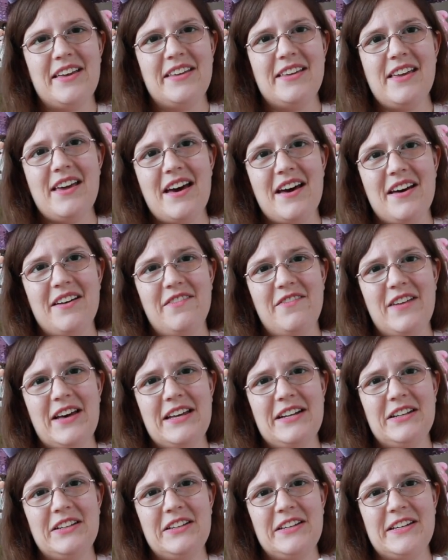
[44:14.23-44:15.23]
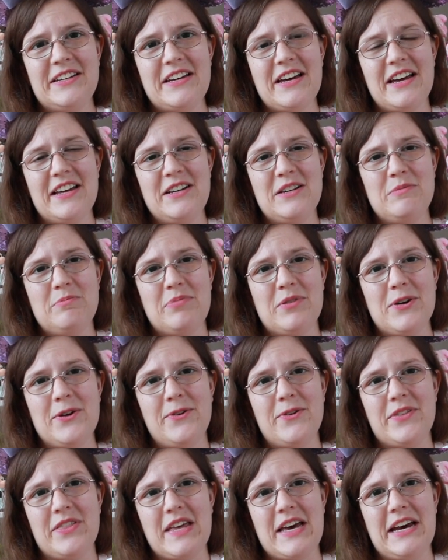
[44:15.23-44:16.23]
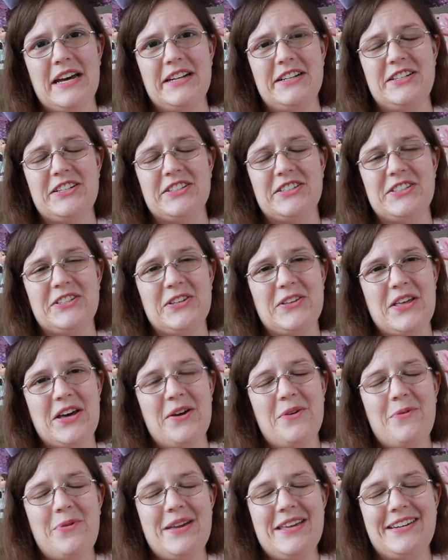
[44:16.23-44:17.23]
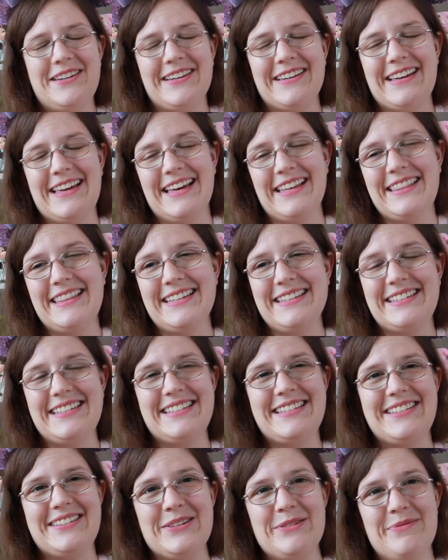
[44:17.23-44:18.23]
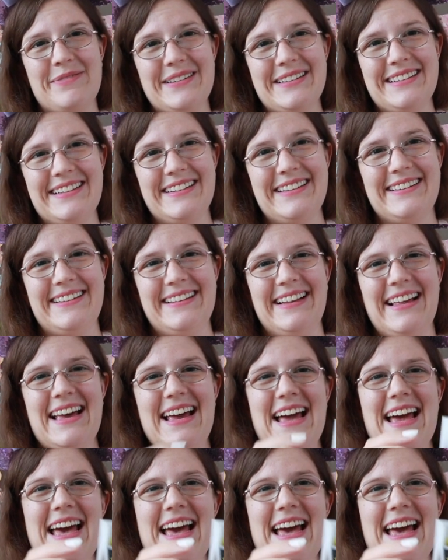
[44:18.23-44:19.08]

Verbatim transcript: yeah, finally kind of broke that just so that we could get this stupid little